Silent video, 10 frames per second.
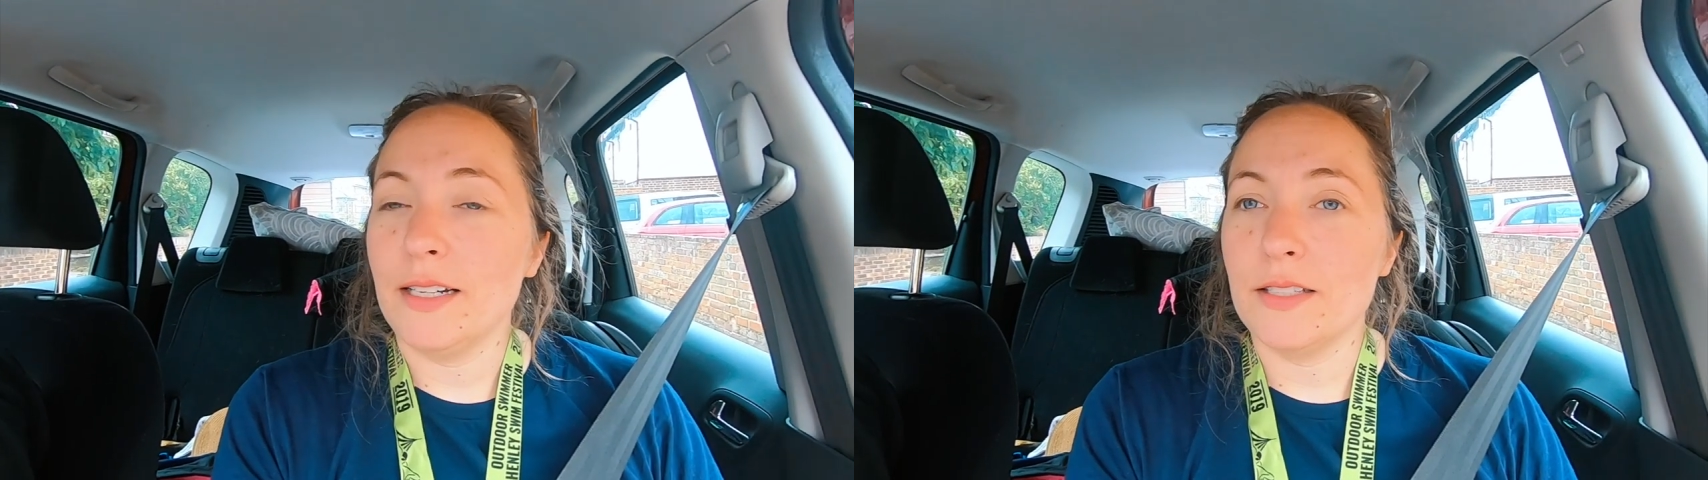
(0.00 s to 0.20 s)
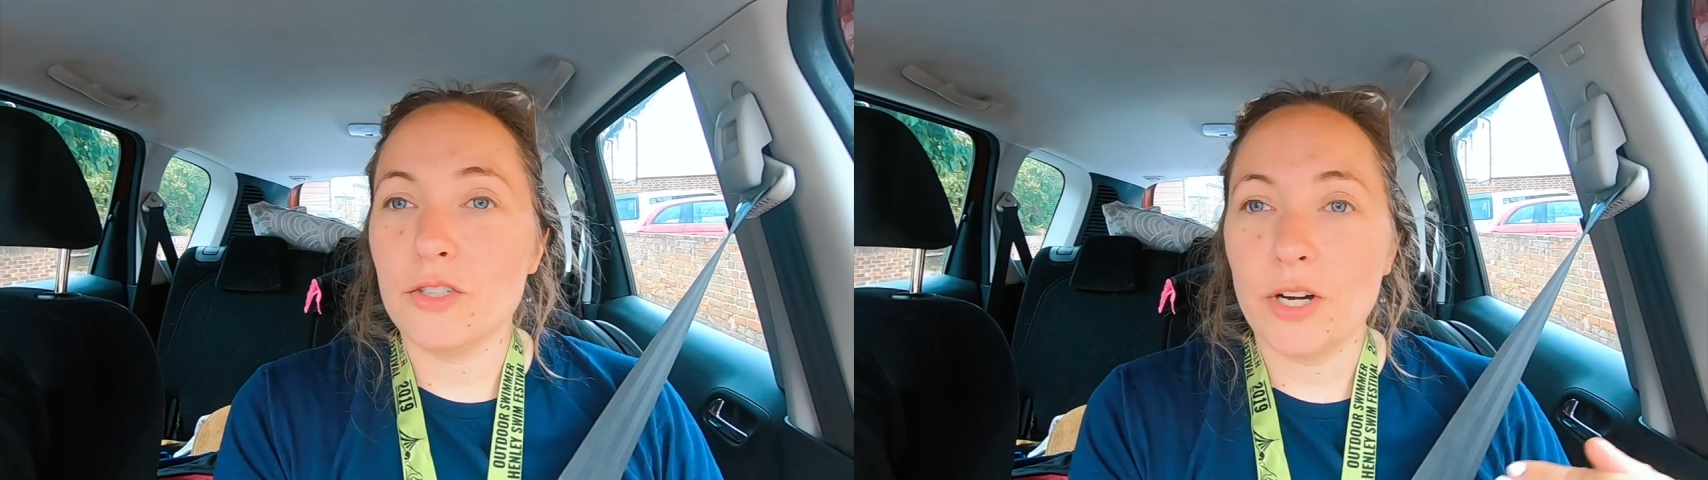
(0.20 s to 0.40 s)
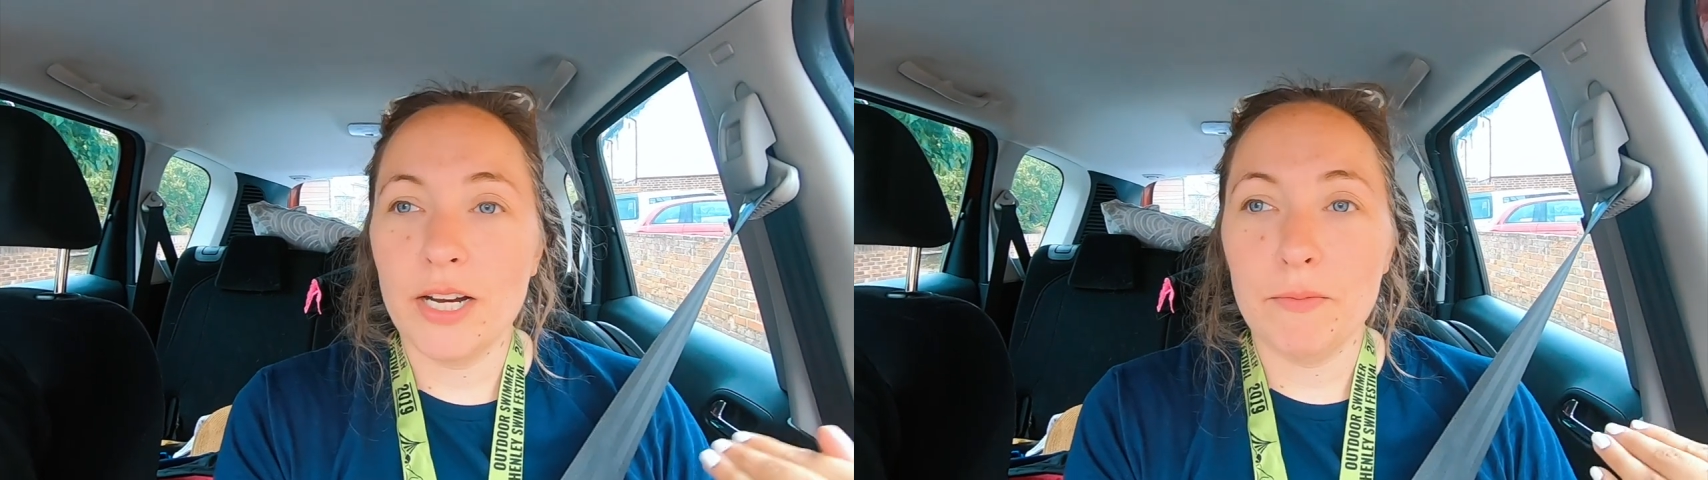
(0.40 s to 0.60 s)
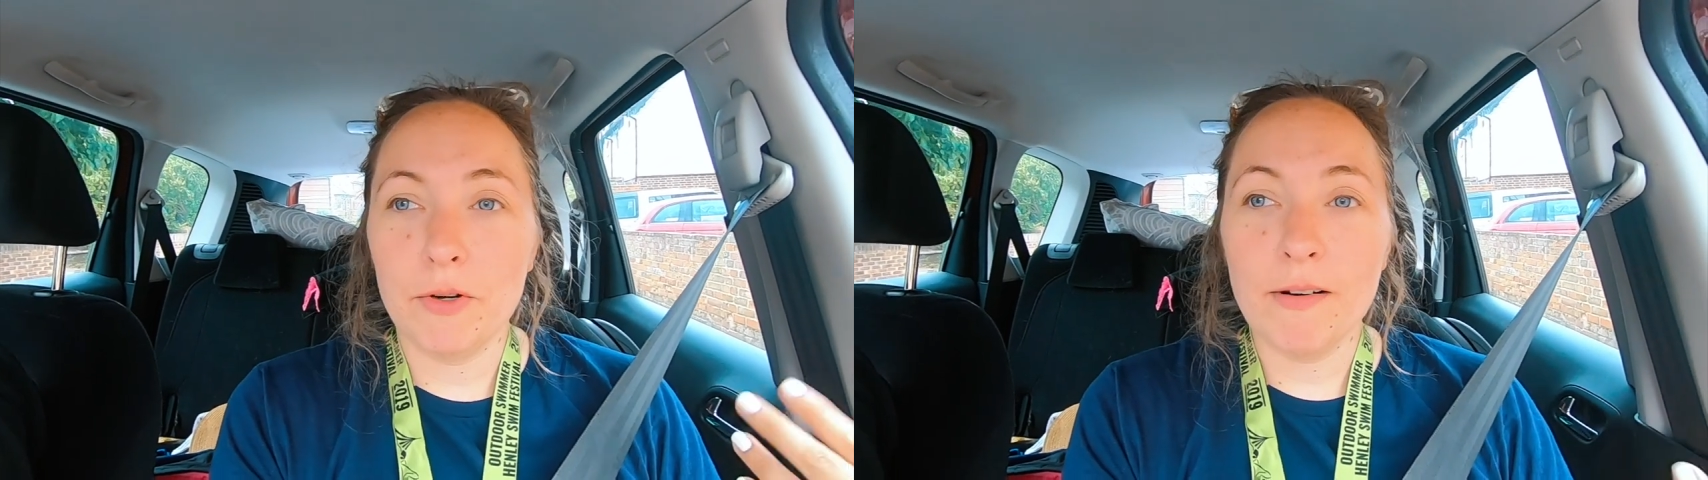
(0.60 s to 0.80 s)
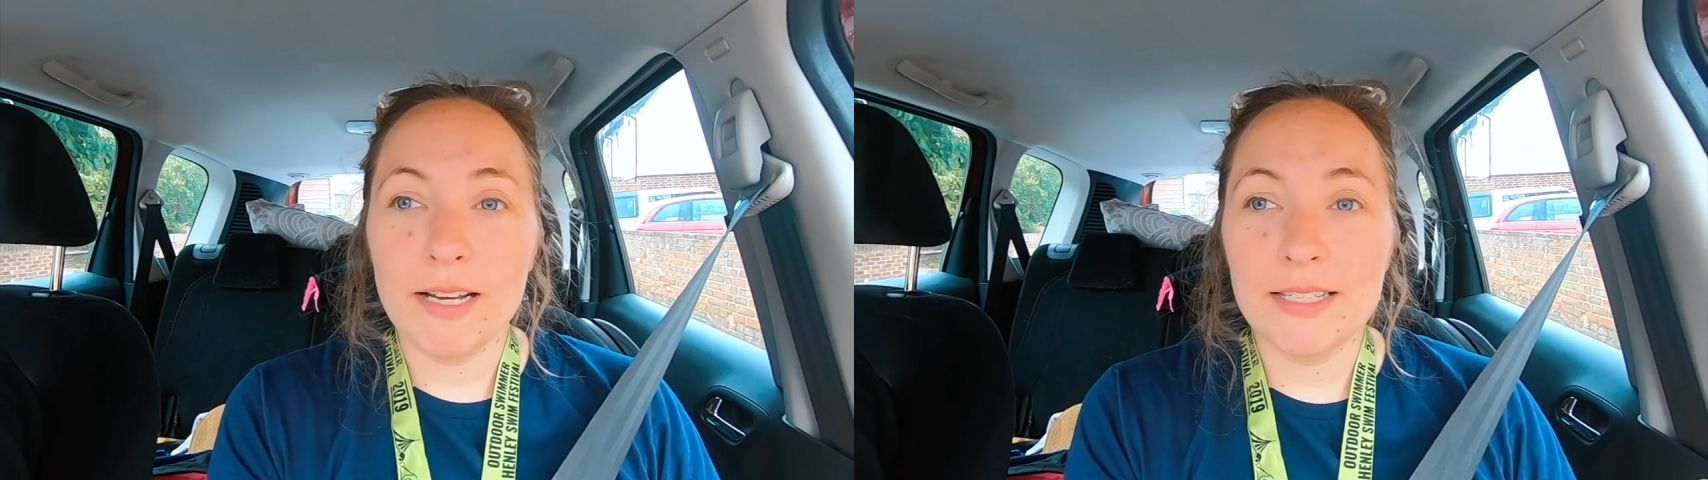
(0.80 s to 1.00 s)
as training
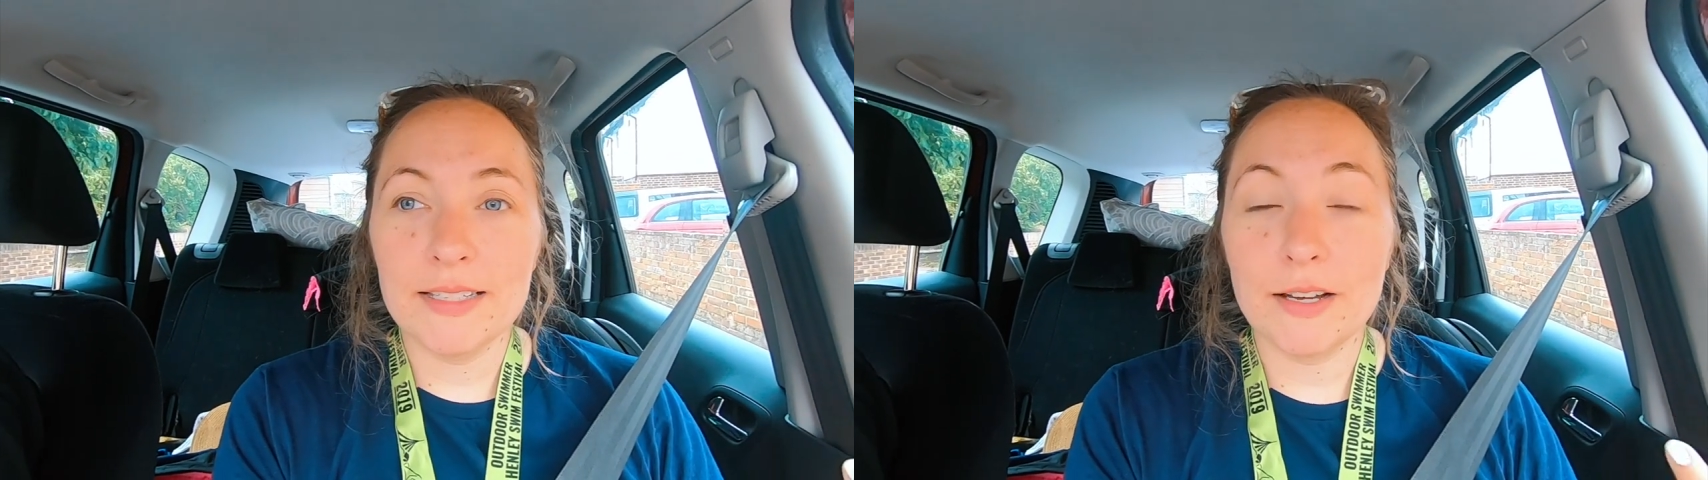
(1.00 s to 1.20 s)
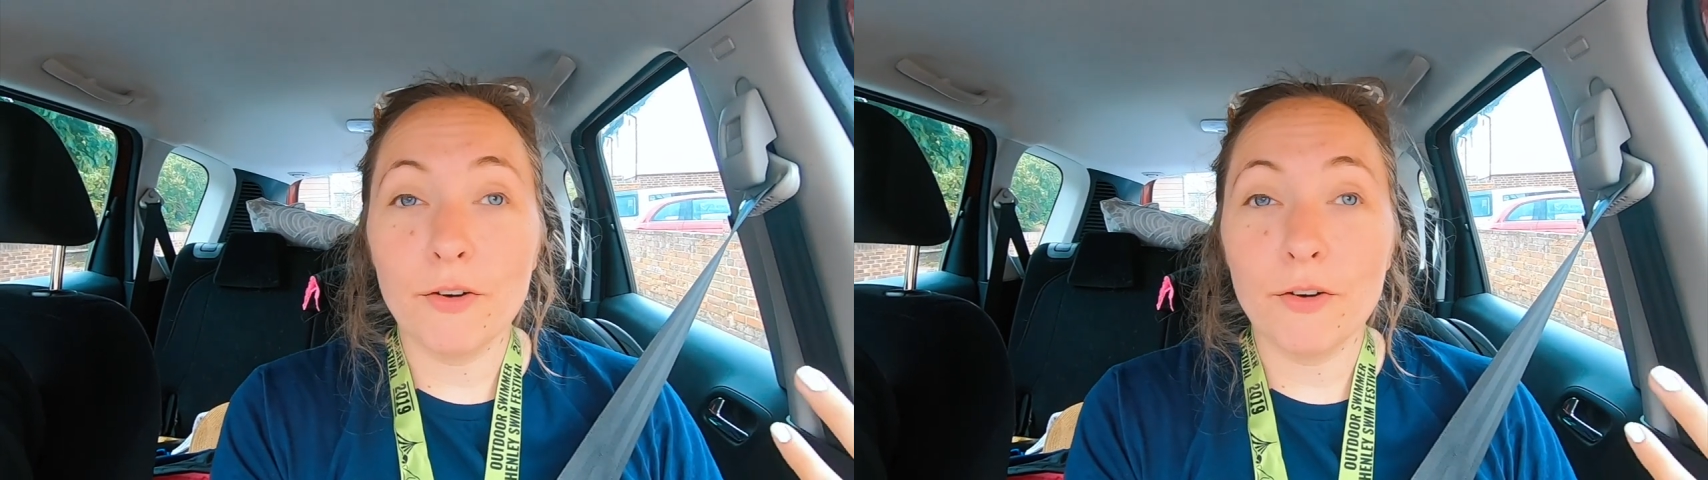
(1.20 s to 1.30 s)
progresses.